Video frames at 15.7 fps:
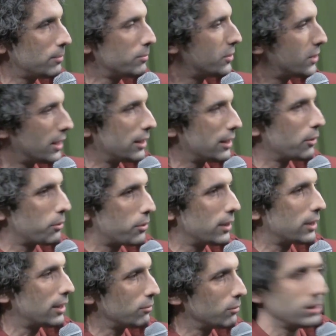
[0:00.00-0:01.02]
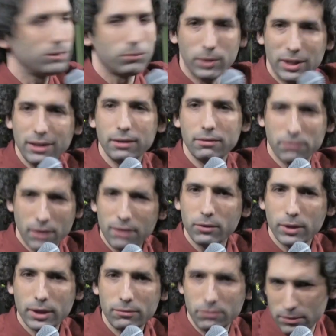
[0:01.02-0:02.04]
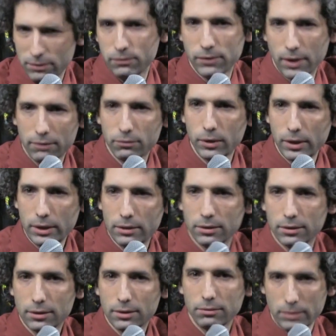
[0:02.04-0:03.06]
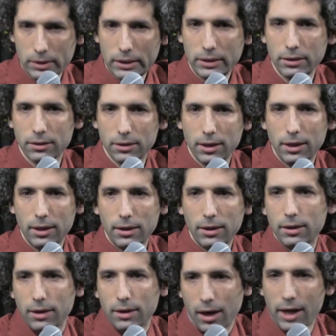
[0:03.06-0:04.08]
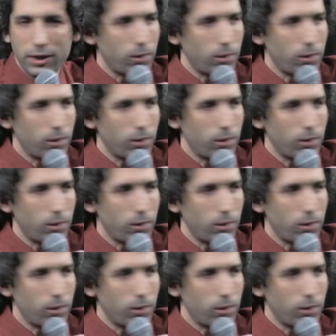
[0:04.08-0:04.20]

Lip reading: sitting here thinking, really, $5,000 for $5,000? Really? I